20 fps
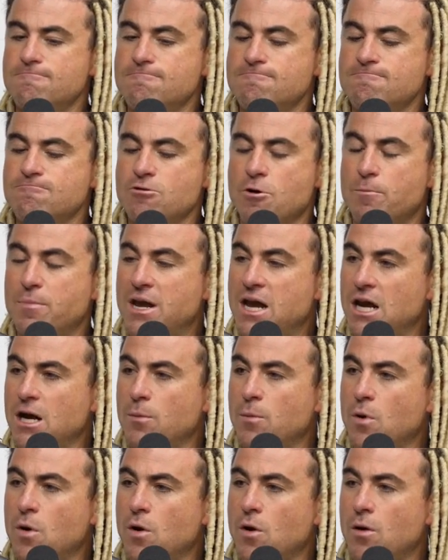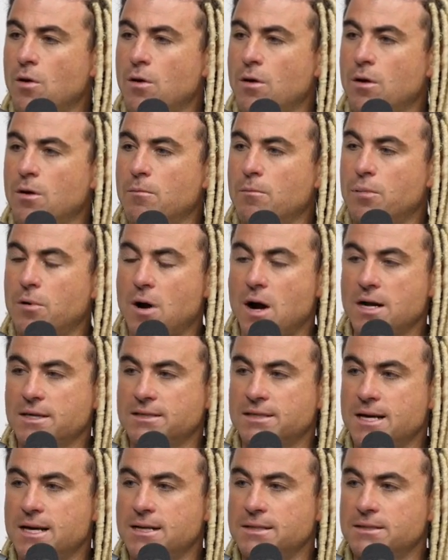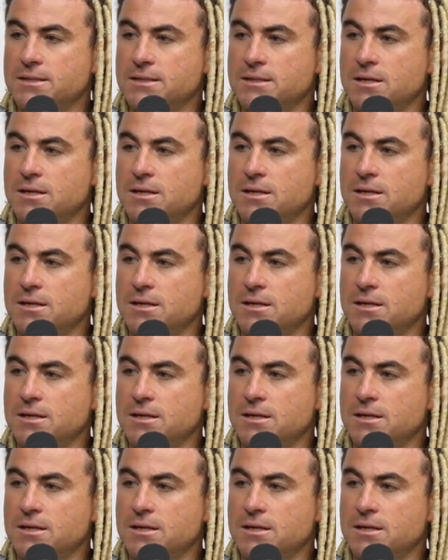repeatable process